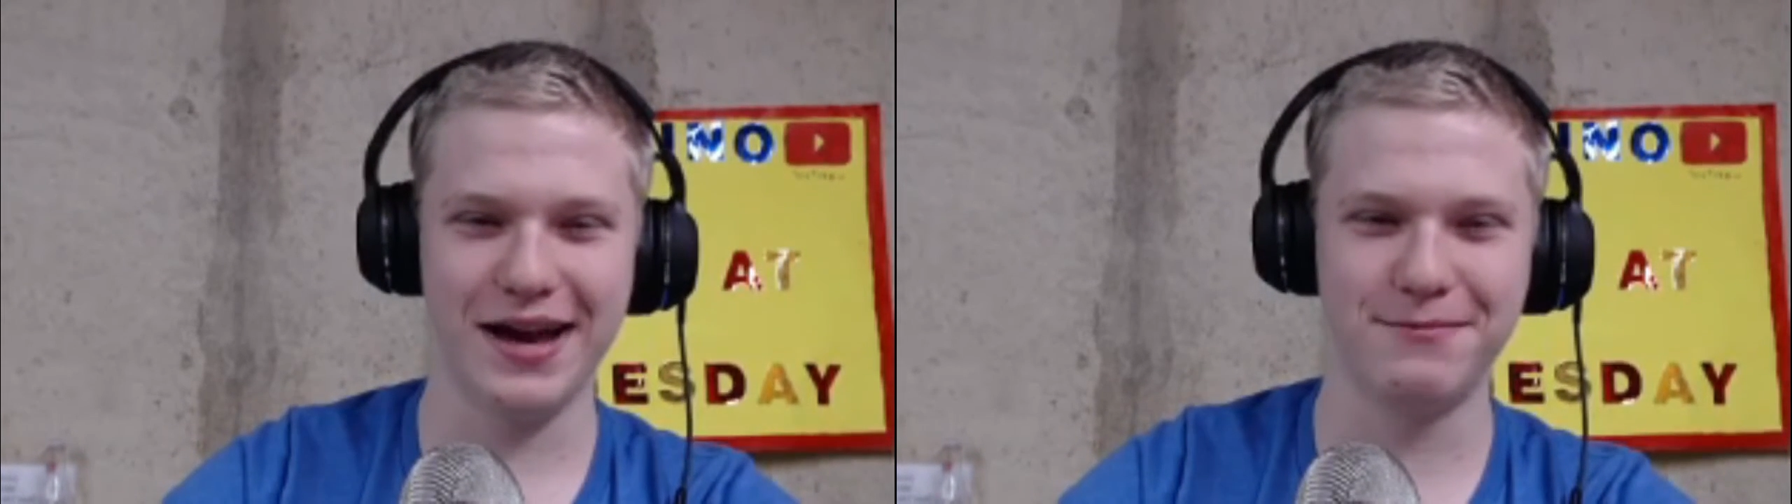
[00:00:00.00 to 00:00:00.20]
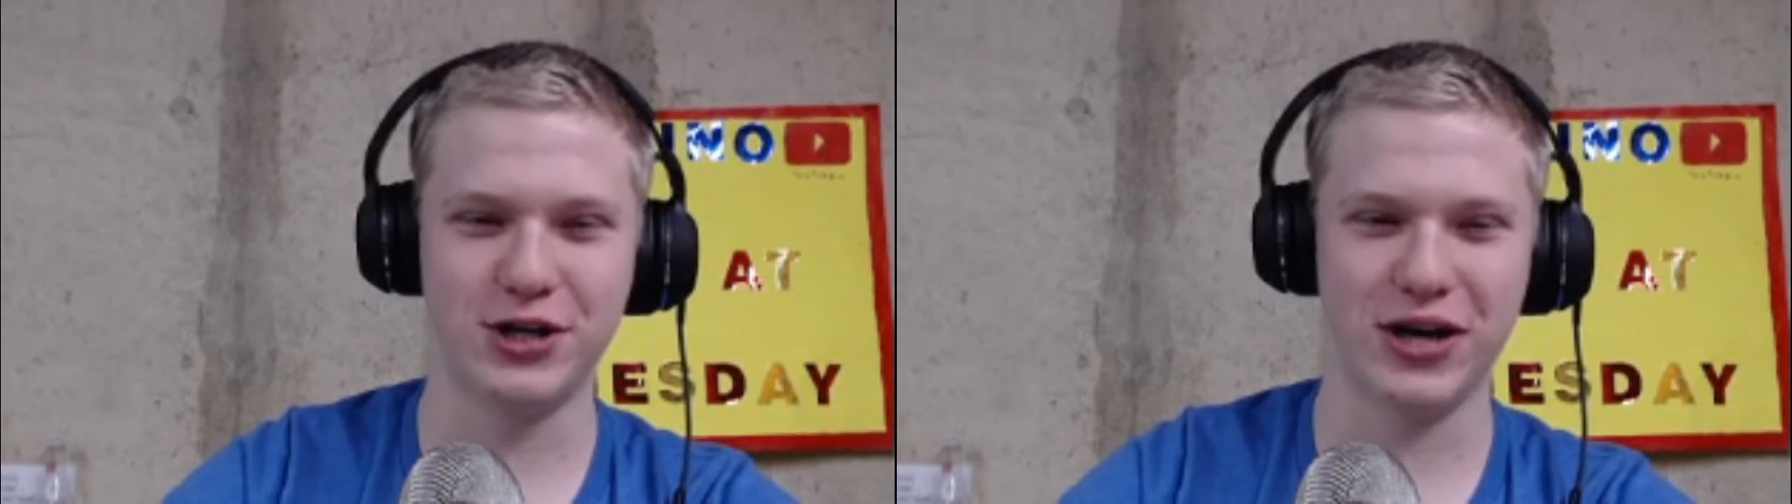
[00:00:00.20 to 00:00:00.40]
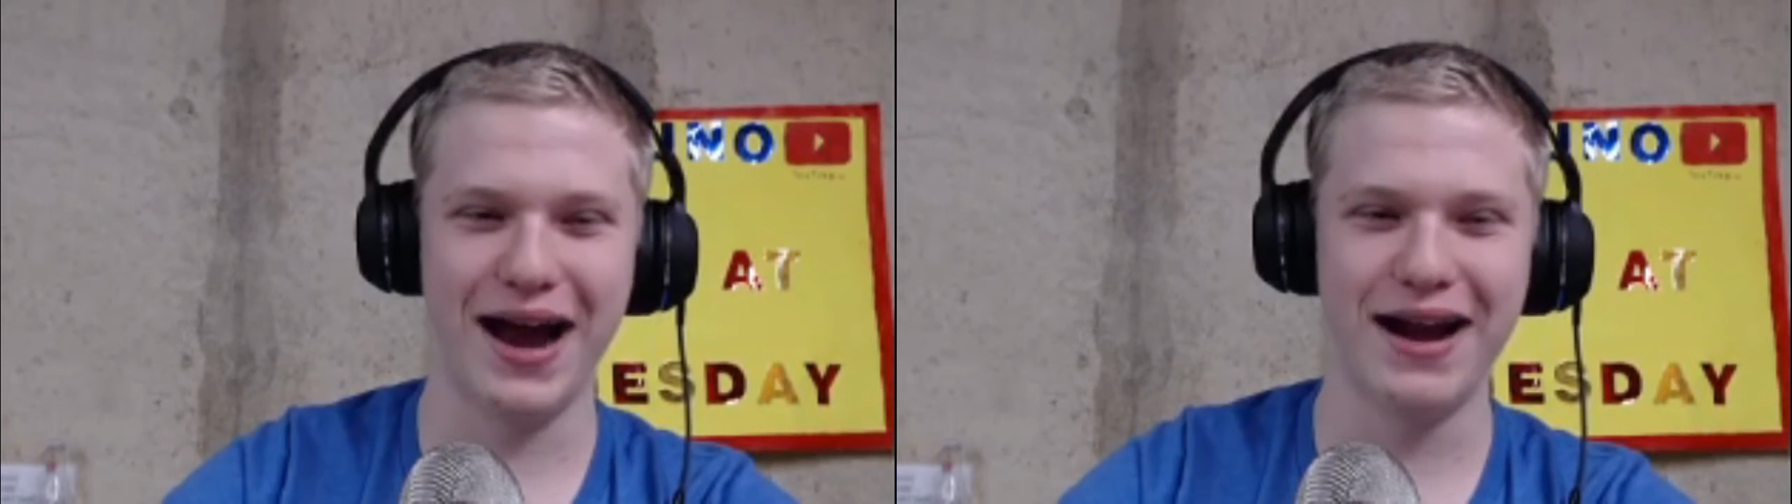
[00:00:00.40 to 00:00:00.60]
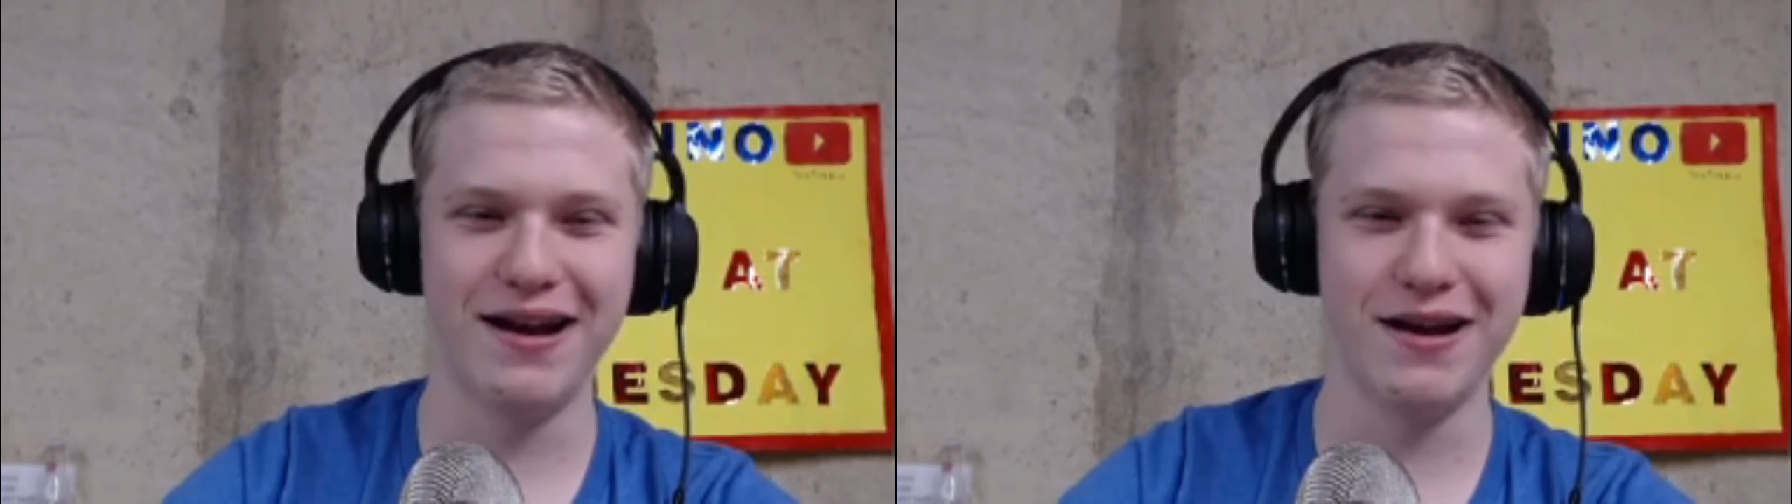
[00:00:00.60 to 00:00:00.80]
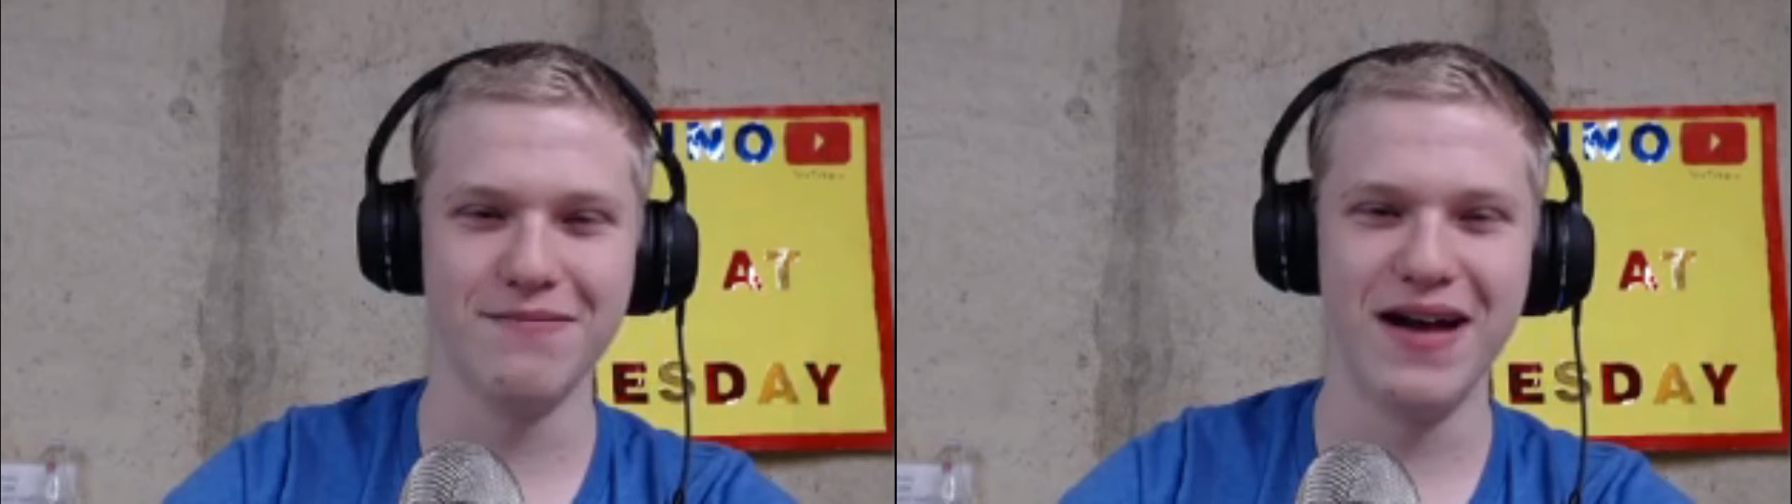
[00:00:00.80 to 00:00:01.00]
I'm trying
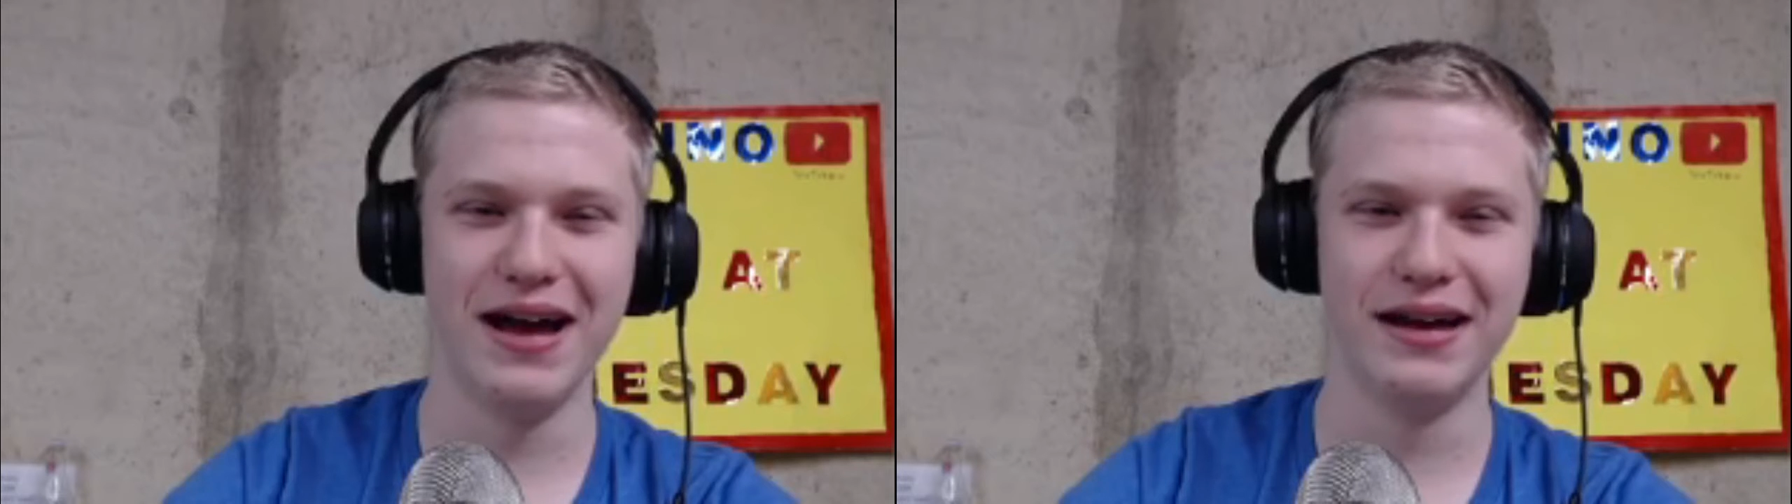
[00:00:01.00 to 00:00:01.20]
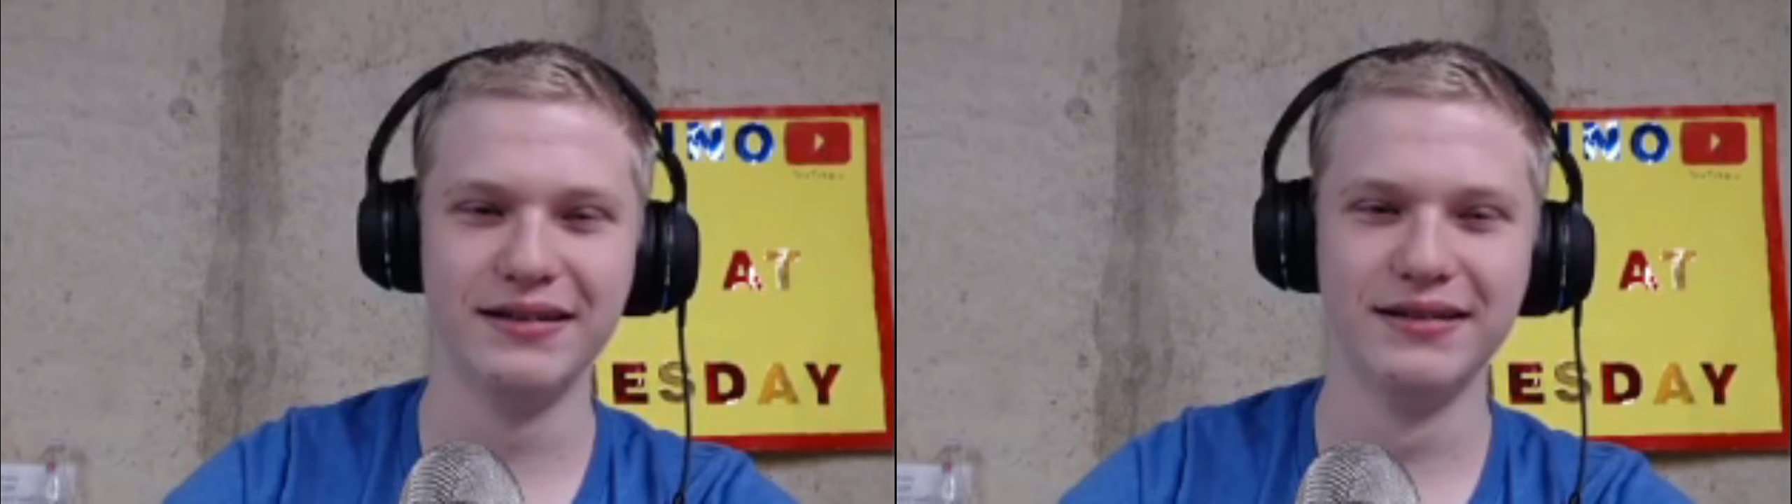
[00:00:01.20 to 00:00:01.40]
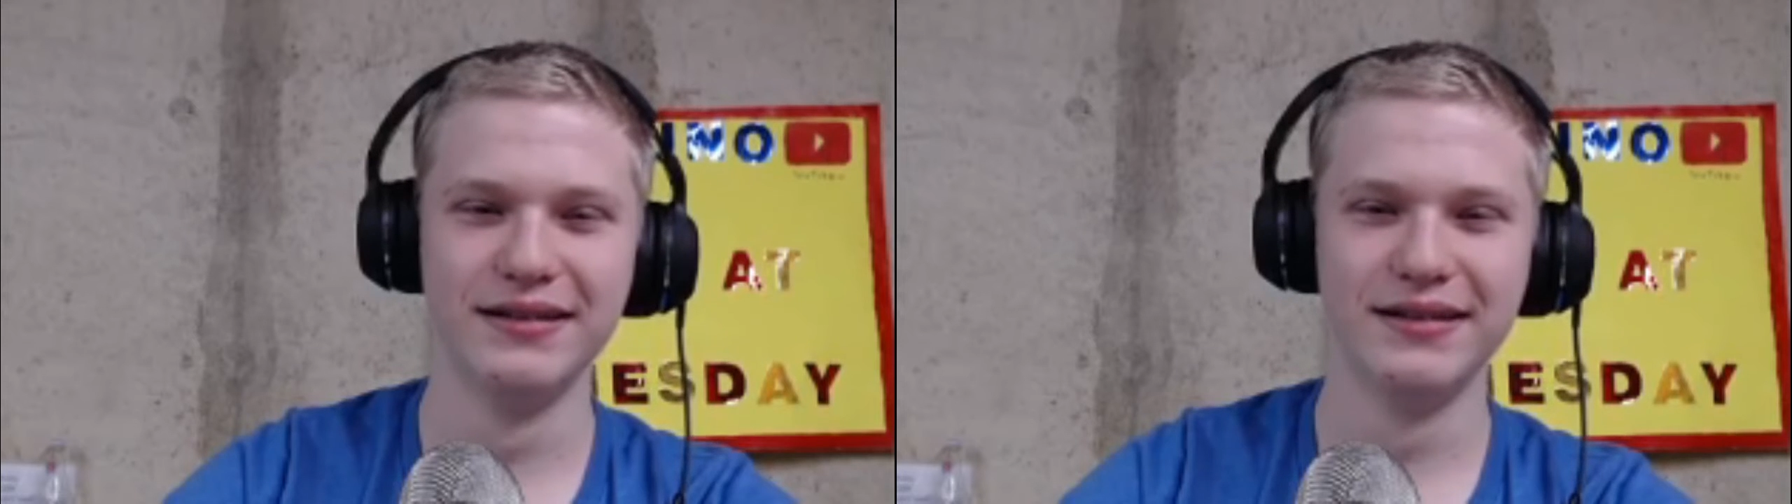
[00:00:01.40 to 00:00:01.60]
here, man.